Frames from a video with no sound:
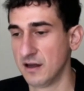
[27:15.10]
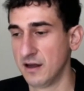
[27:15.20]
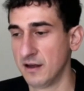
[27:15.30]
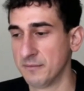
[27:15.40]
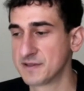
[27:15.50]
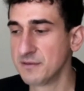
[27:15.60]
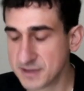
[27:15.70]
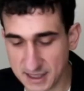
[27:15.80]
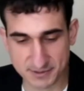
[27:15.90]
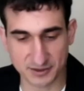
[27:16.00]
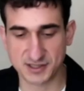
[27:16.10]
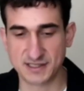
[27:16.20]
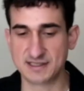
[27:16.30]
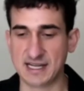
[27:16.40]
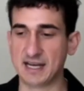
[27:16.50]
Um, sometimes I'll just
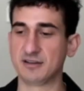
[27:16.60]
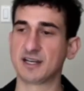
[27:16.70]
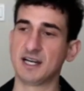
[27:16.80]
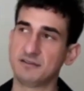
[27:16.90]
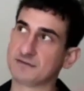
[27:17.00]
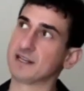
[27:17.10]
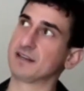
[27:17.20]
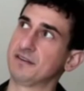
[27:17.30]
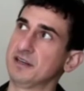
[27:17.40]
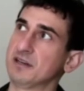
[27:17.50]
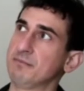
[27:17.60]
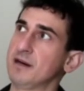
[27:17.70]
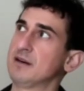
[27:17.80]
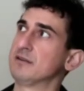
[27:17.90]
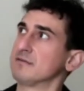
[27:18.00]
sit down and kind of like think
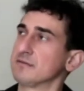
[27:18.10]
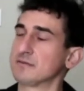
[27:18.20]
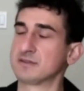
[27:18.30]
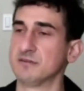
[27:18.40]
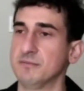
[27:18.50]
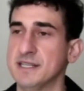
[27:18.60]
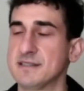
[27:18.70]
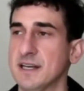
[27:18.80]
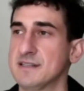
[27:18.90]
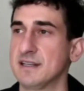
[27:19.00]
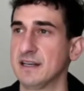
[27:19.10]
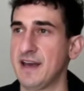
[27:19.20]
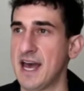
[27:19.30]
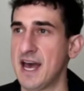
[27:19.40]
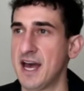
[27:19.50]
about some insights that I've
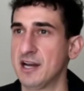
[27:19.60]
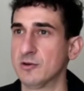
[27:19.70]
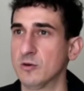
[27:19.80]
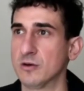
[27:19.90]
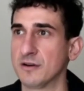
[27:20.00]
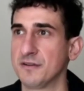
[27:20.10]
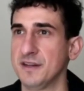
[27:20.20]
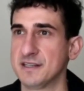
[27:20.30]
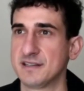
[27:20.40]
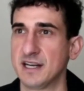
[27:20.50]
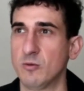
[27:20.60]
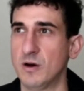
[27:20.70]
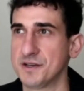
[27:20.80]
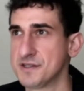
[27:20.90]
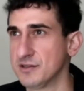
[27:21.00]
had or things that I
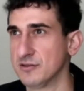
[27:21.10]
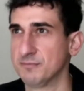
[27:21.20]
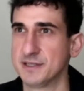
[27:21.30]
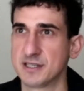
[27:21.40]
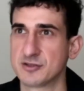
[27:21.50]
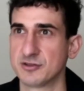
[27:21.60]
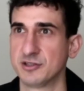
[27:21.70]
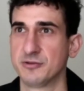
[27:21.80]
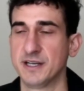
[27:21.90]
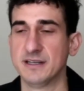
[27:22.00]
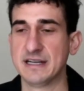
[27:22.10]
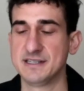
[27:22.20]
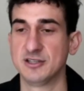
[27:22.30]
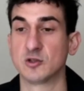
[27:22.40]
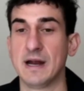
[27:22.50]
want to potentially create an
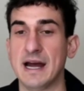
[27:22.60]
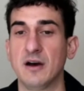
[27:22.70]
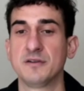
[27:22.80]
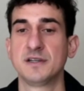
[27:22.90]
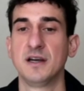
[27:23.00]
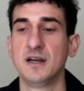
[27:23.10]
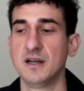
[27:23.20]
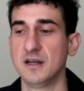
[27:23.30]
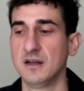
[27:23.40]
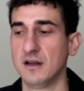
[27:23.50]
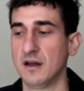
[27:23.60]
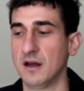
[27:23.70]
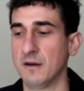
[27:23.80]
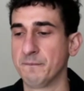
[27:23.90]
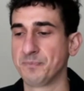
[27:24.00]
idea around.
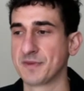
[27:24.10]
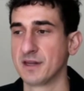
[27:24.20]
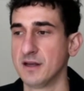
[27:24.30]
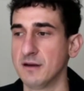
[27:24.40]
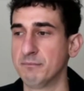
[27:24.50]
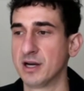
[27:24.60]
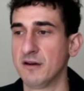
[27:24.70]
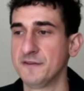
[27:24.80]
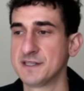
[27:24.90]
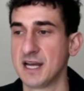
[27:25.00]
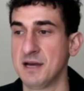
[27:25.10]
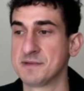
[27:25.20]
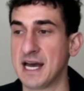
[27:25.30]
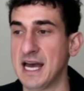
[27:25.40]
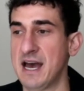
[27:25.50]
Um, but
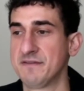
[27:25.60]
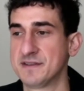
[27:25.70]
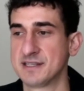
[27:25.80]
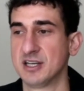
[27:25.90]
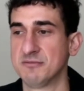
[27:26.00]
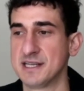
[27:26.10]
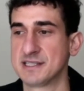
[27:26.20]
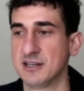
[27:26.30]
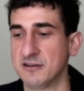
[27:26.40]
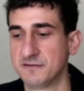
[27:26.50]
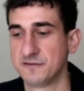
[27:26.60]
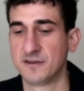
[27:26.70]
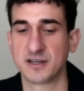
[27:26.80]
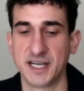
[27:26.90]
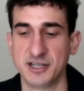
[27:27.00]
oftentimes I have to tell myself,
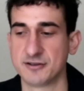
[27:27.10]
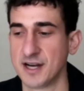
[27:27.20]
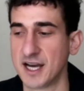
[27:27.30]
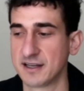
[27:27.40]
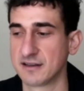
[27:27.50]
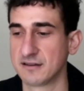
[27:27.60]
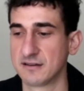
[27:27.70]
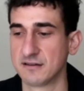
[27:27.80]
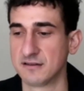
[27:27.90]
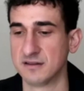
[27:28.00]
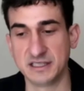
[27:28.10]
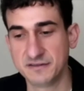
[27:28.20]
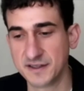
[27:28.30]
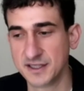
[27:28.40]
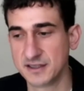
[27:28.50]
okay, you're not
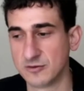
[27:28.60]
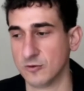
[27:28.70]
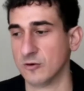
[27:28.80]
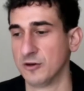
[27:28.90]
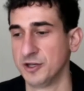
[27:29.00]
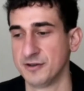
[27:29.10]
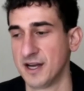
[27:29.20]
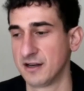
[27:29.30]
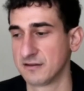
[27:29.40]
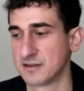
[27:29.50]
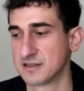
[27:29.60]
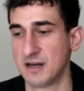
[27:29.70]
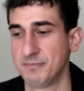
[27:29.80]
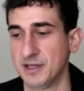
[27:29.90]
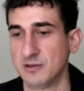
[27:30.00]
leaving or you're not
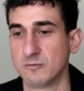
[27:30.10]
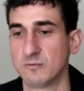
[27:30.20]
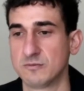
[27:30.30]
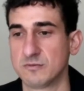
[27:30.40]
stopping